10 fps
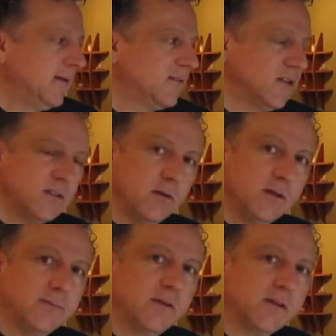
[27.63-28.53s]
just
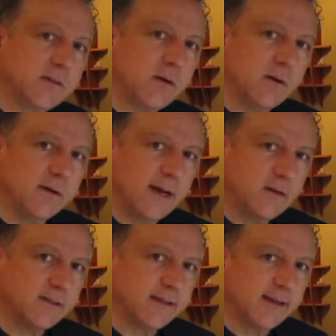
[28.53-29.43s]
learning about the guitar and how to
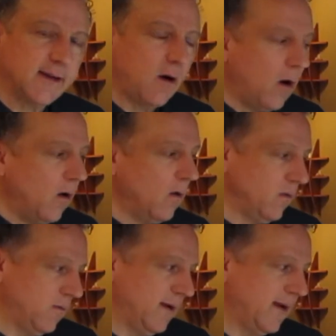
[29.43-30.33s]
sing, all the
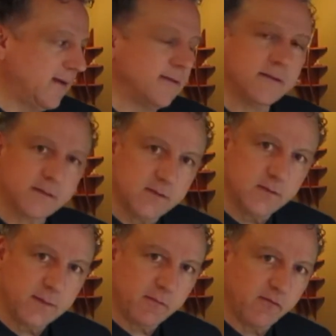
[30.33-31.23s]
way to
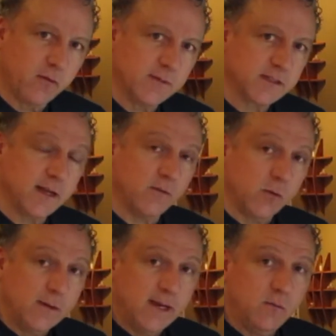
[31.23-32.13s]
the performance level,
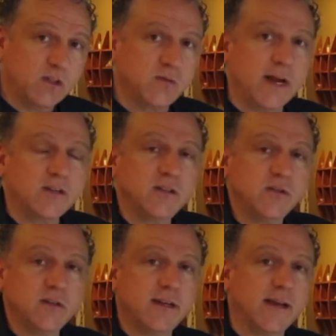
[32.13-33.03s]
in which we actually
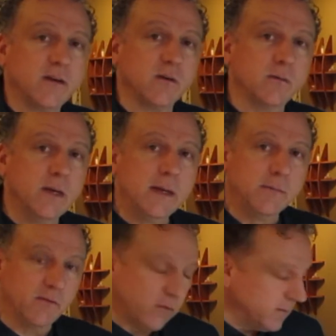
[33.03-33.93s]
adjudicate your
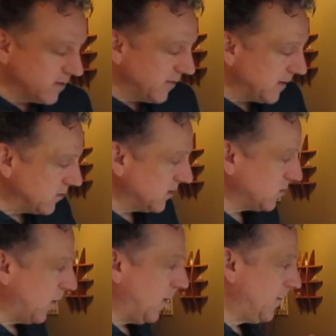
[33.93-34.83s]
performance videos as
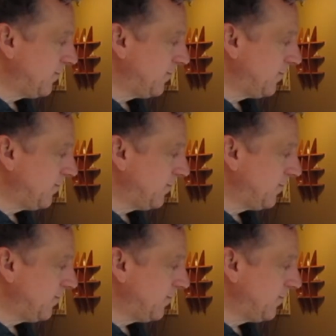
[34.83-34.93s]
well.